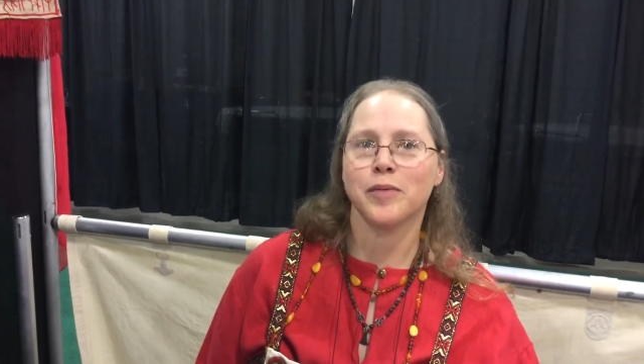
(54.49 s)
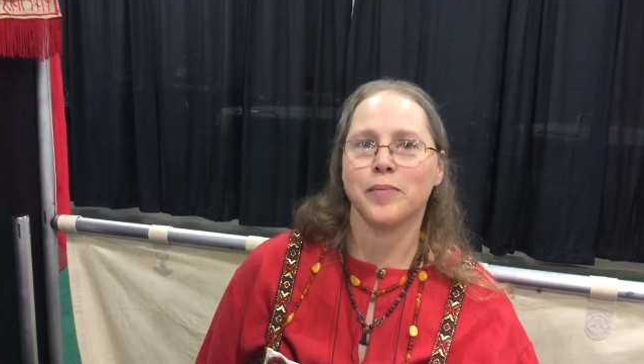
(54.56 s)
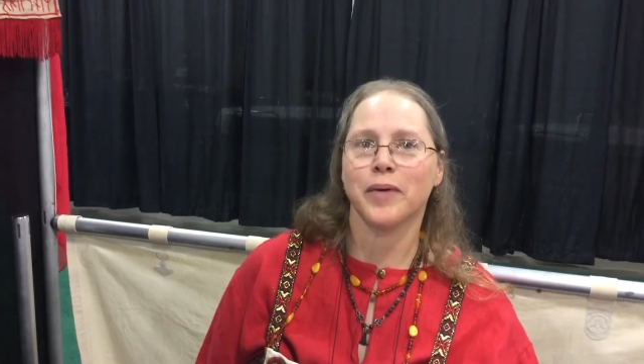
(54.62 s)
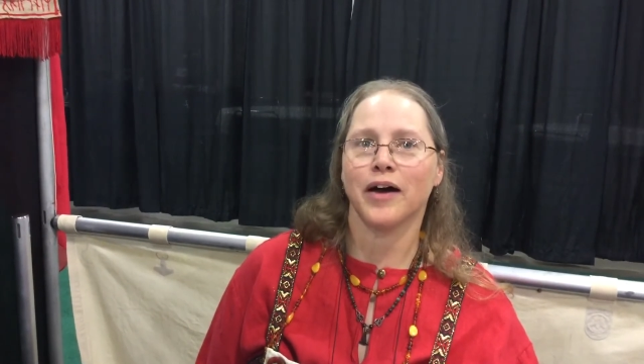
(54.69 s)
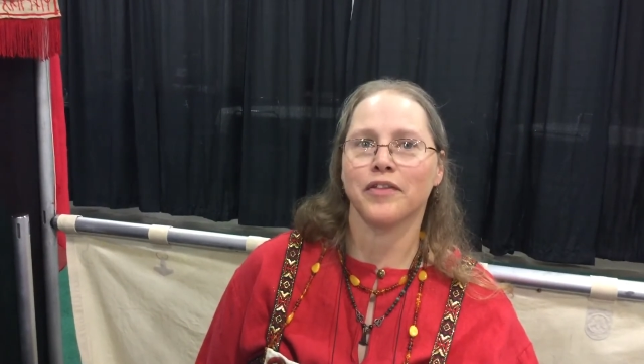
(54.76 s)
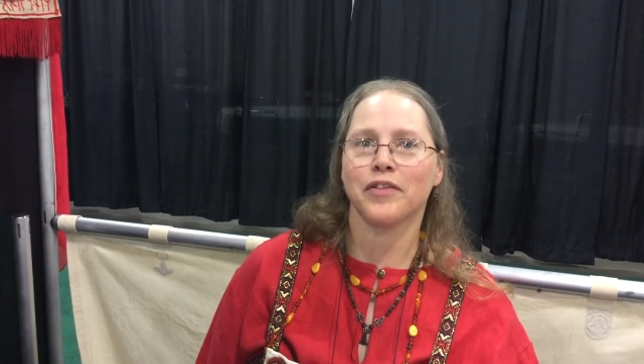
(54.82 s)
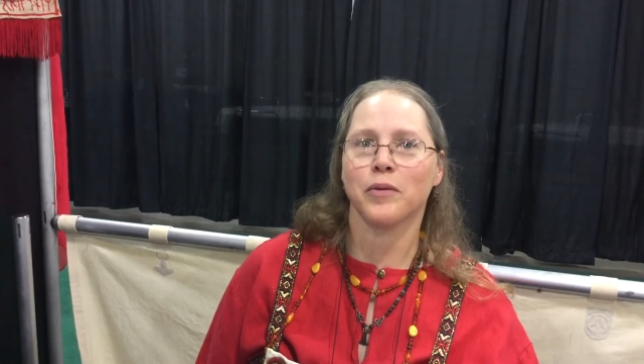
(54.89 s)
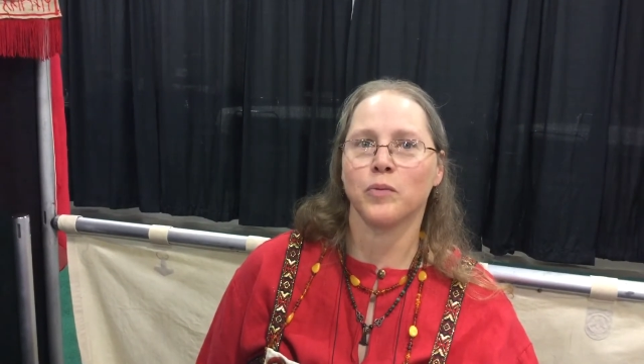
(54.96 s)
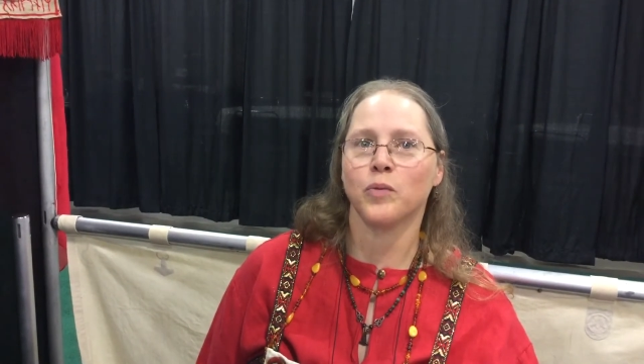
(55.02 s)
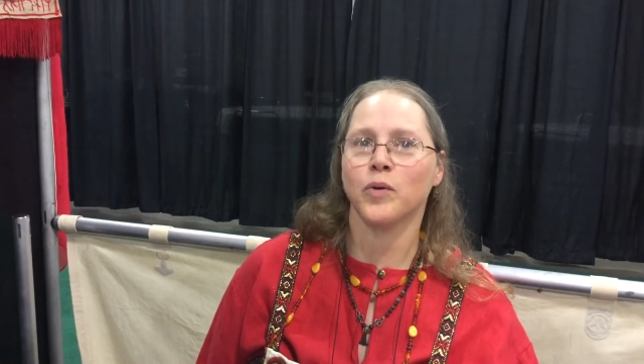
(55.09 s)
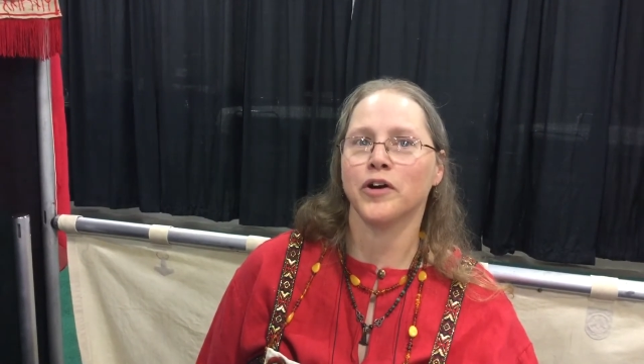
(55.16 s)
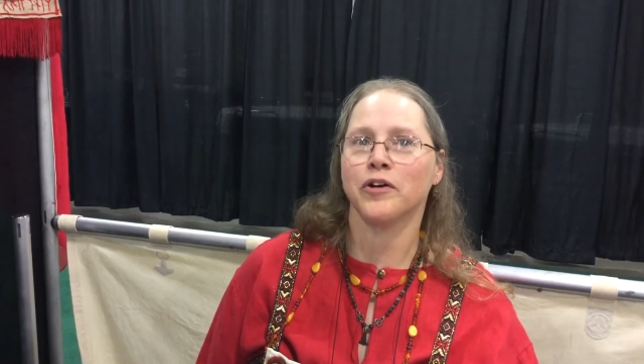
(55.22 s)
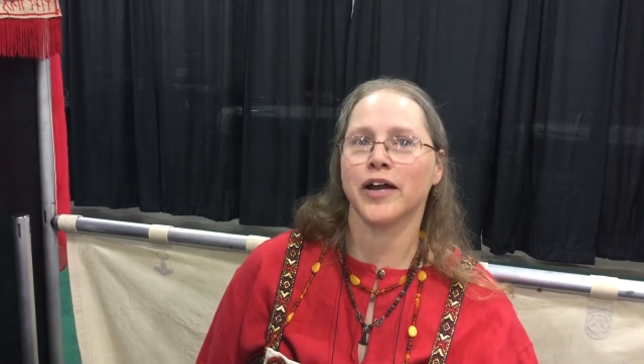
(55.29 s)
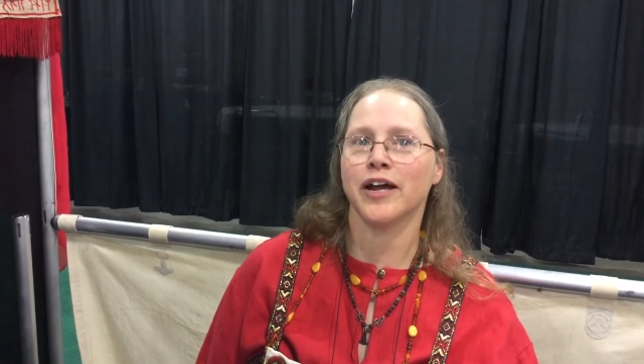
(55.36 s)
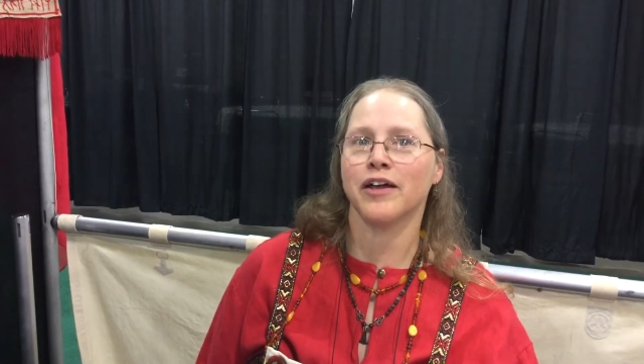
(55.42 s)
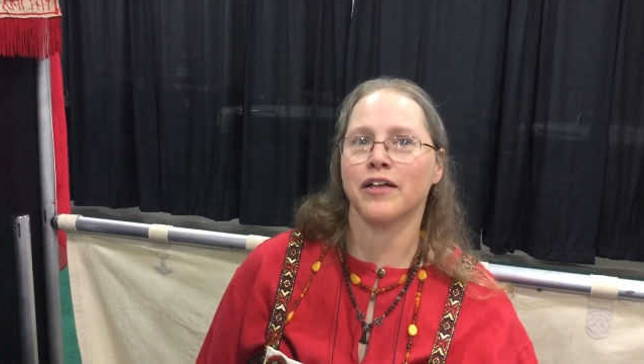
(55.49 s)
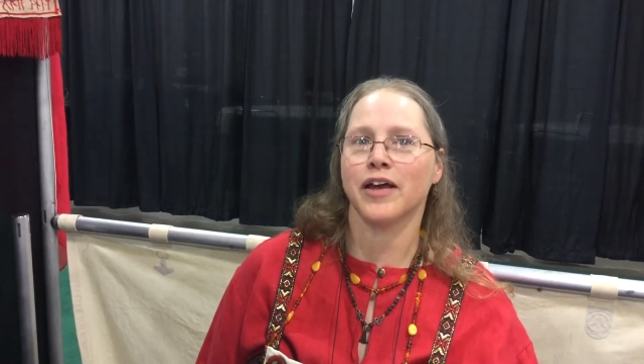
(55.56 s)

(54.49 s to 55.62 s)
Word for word: about the word